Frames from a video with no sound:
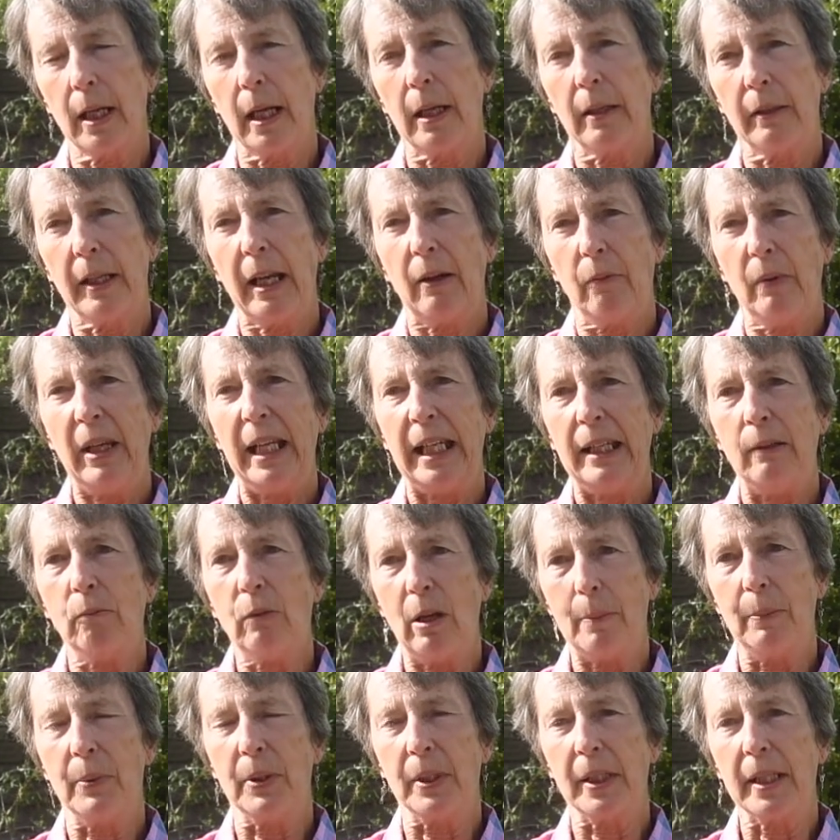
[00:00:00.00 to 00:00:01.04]
and they're really
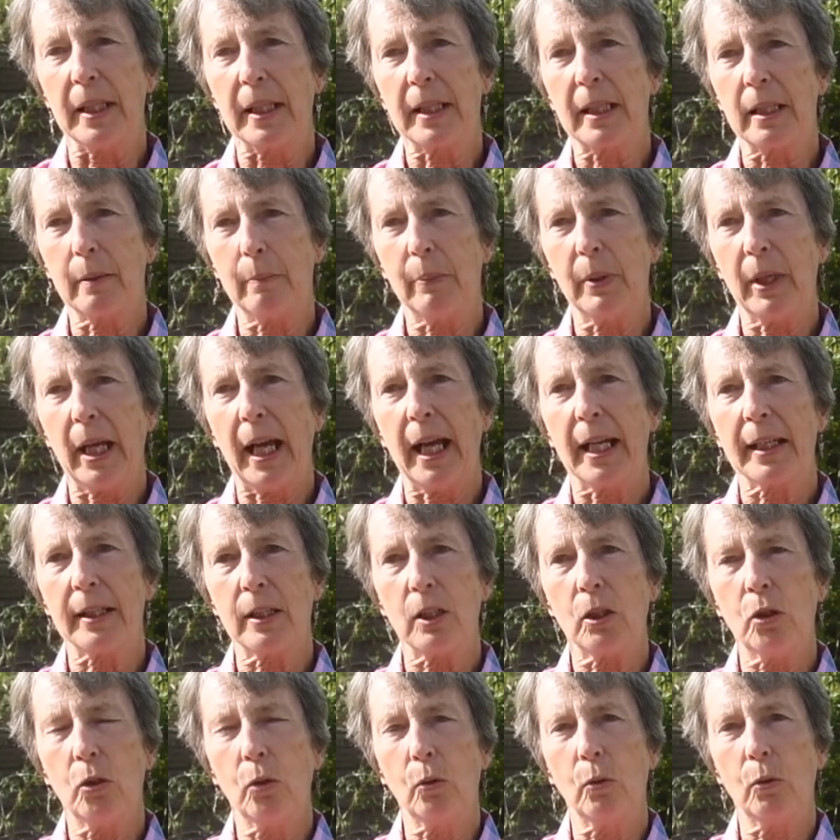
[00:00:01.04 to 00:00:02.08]
ribbons, but as
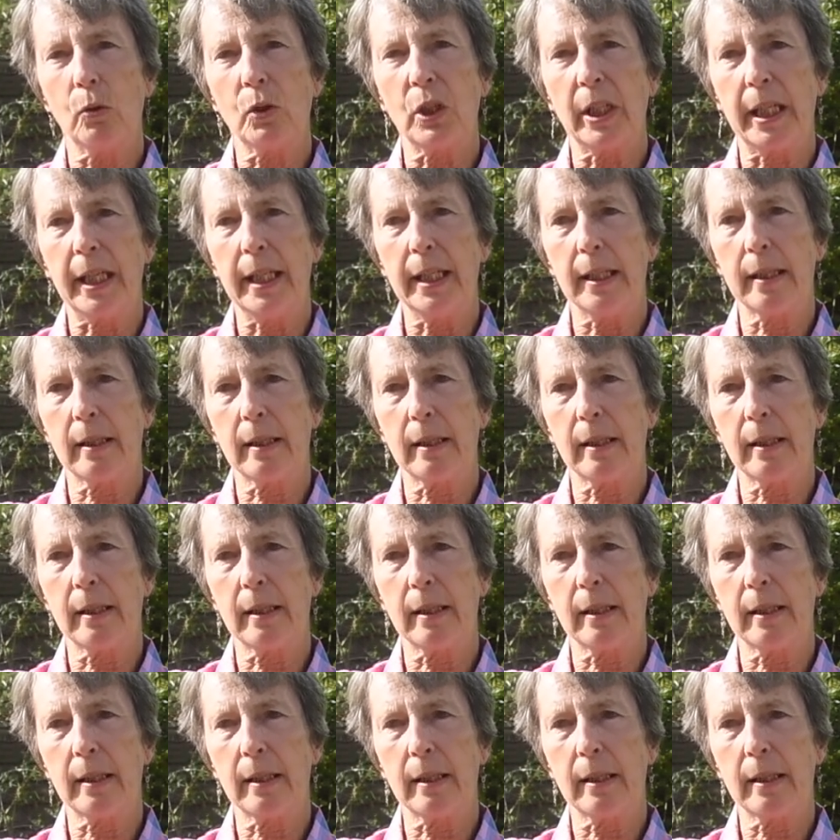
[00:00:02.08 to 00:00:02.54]
the coffin